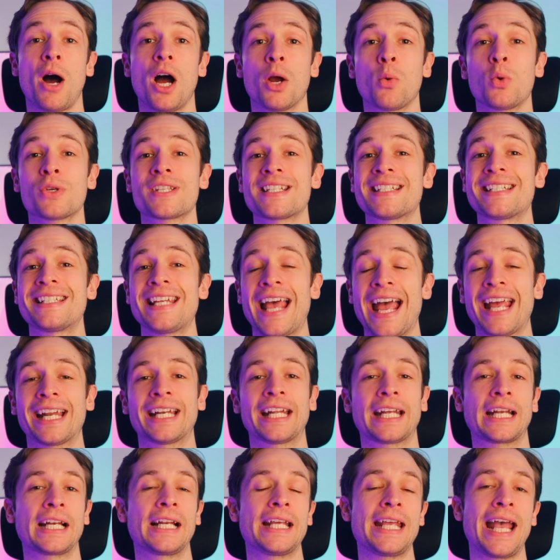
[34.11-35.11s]
I wasn't
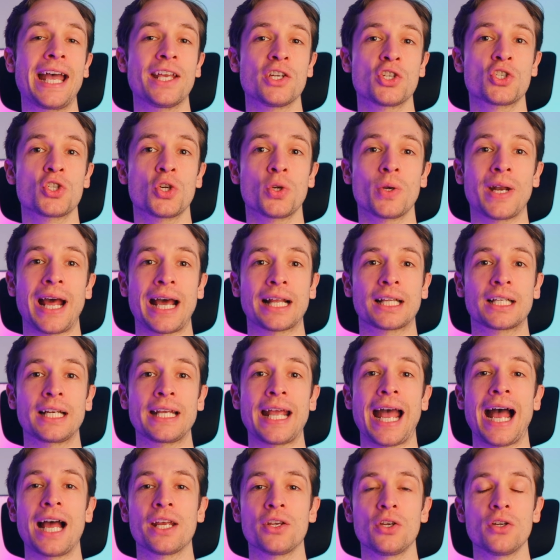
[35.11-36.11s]
technically a student athlete at